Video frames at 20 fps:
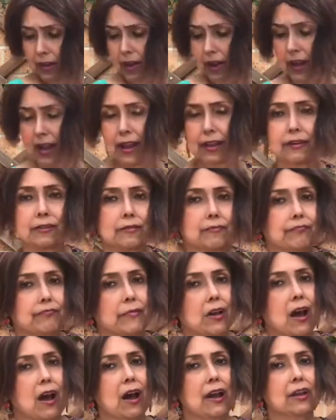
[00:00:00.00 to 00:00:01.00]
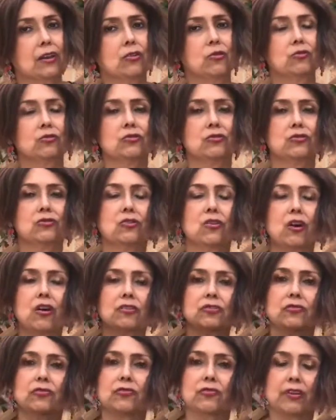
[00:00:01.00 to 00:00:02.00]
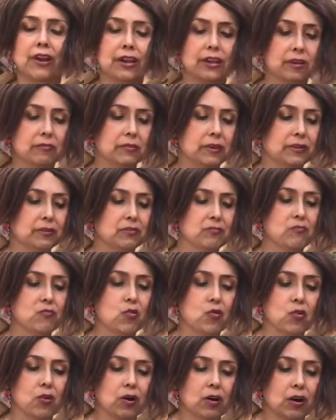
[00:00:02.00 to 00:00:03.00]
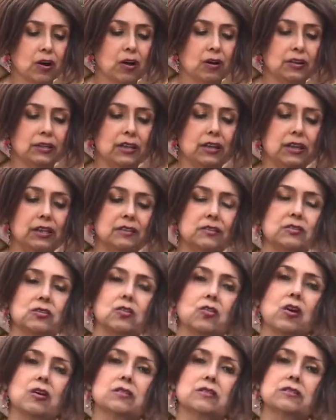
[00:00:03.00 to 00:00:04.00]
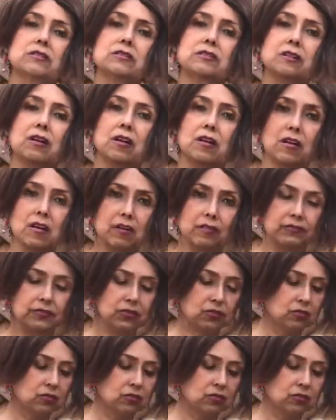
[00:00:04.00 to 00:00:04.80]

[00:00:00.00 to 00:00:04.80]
And I could not recommend more these cotton scarves.